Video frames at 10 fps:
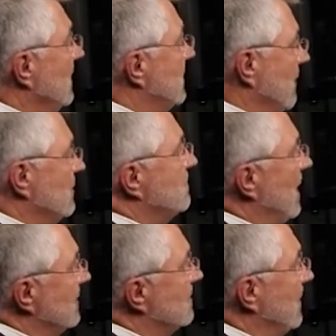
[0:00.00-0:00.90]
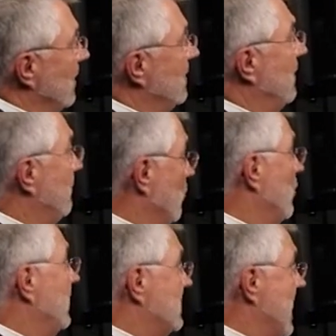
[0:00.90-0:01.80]
take responsibility for
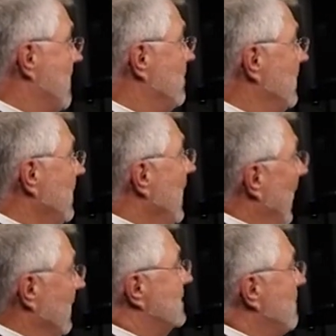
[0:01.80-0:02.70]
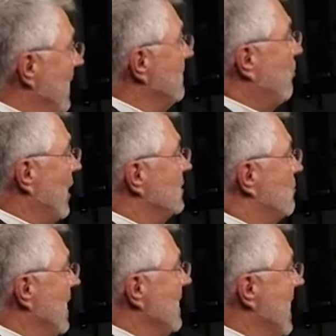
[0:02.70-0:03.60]
what has happened, and let's pay the price
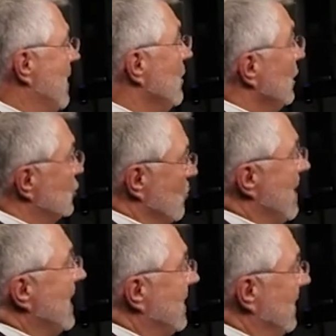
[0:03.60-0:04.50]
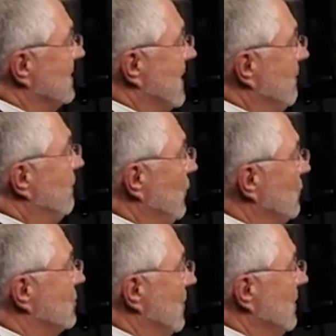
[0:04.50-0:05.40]
right now so my kids have a
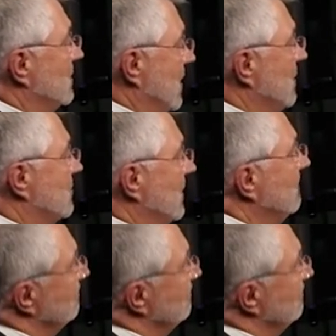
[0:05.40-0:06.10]
future in this country.